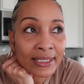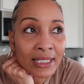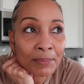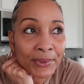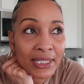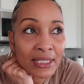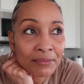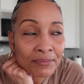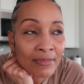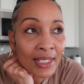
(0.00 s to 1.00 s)

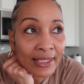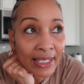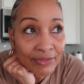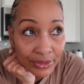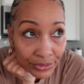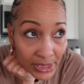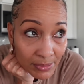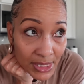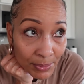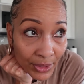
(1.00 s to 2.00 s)
company gave a
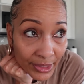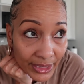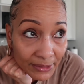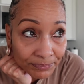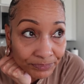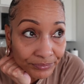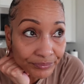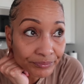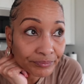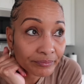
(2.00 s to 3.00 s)
Christmas party.
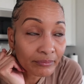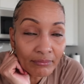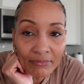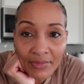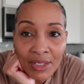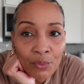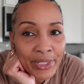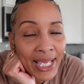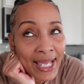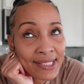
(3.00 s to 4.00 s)
And
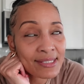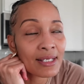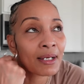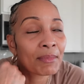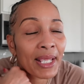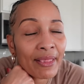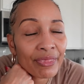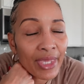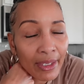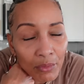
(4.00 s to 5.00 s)
we had some,
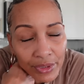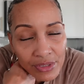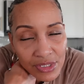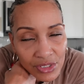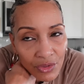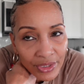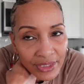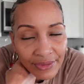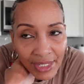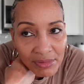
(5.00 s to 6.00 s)
and they were so
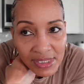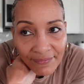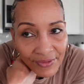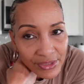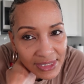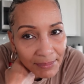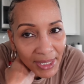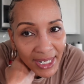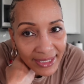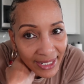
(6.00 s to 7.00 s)
good. That was the first time
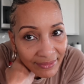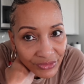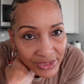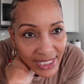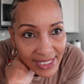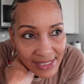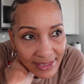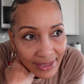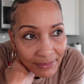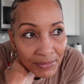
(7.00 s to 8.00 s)
I had ever
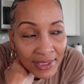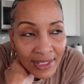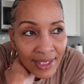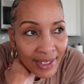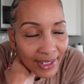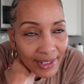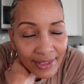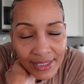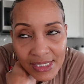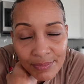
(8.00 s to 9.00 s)
tasted them.
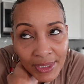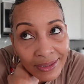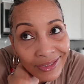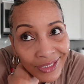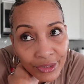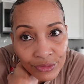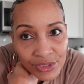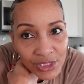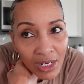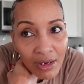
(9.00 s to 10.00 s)
And it's been
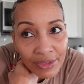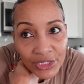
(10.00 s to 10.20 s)
years, y'all,